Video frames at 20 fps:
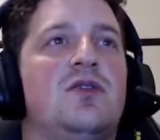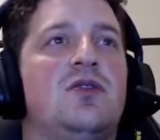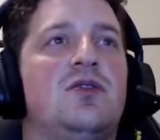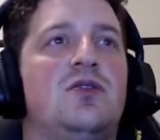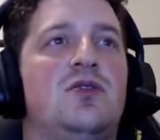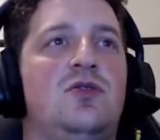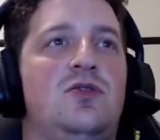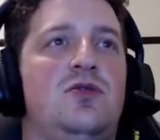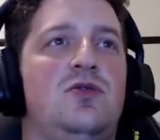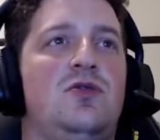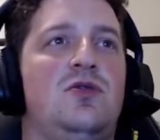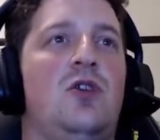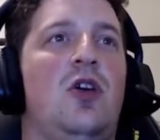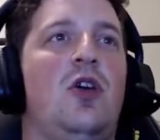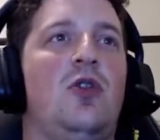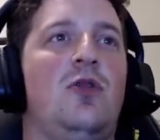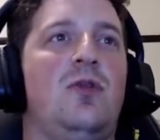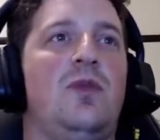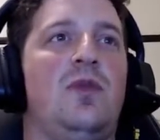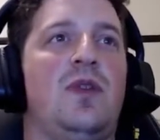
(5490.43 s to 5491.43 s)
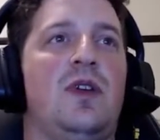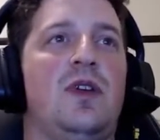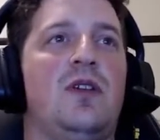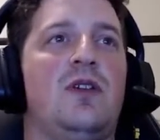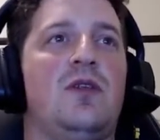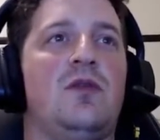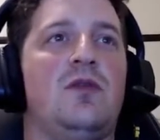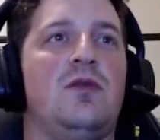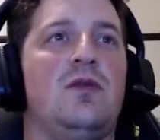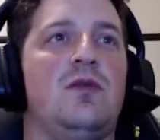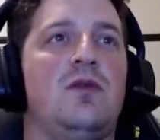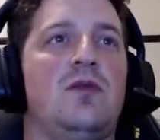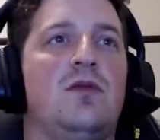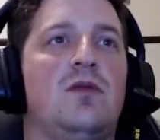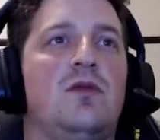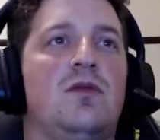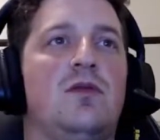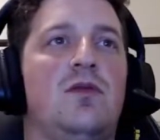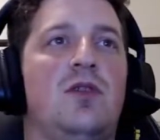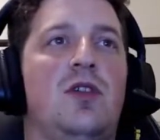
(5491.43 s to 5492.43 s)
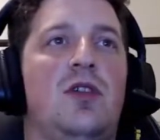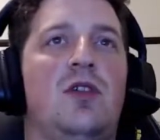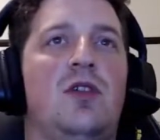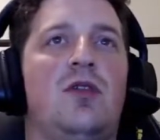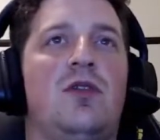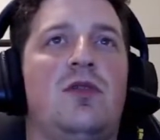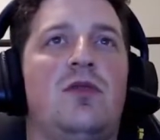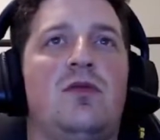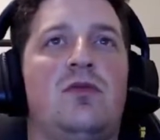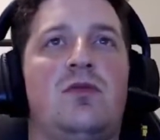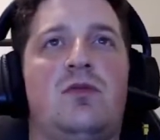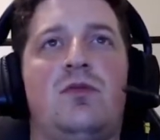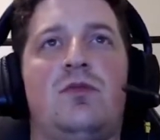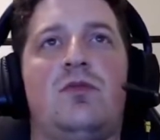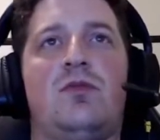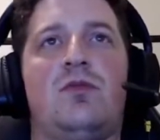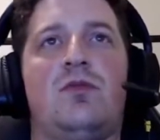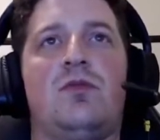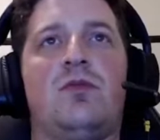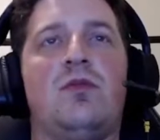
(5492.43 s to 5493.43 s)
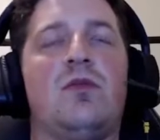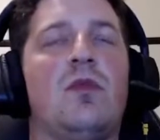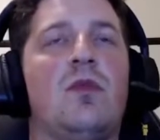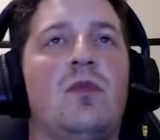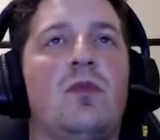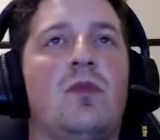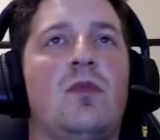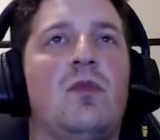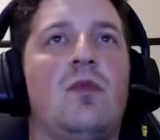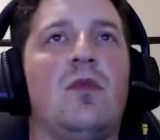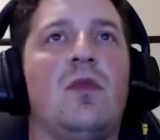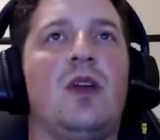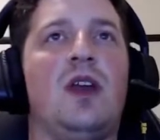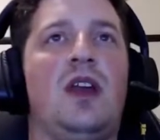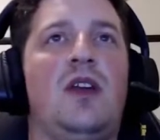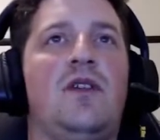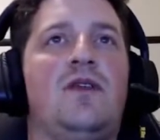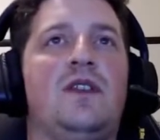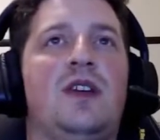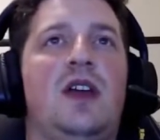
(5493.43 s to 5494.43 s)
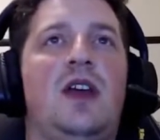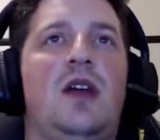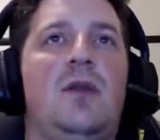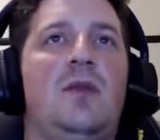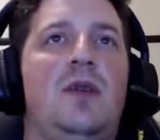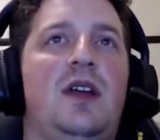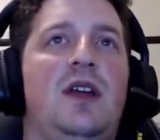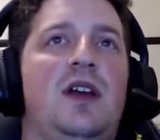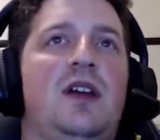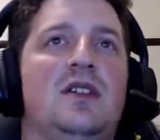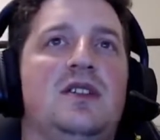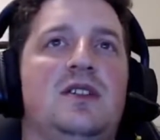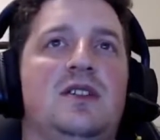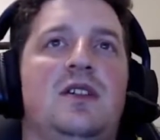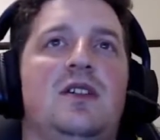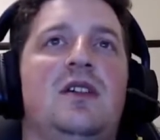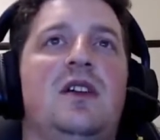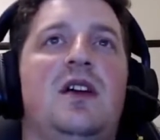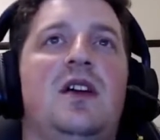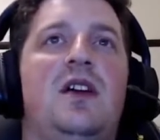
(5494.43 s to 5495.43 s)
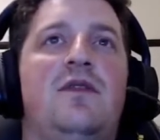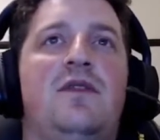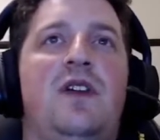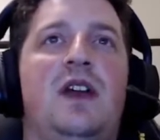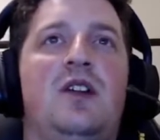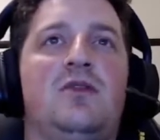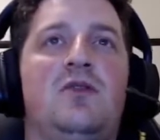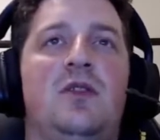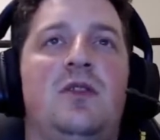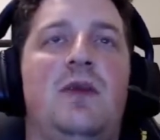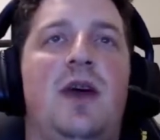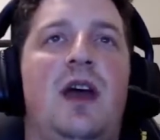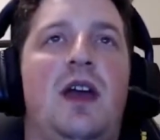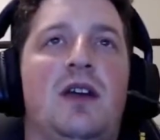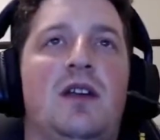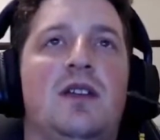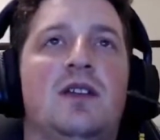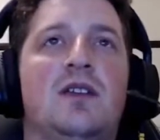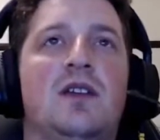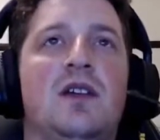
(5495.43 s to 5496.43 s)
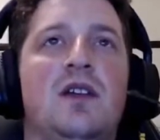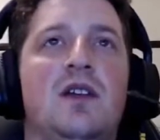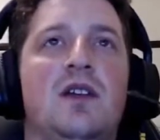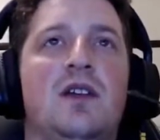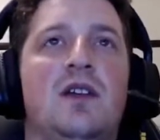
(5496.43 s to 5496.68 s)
to hope that, you know, NFD, how many cars are factory backed?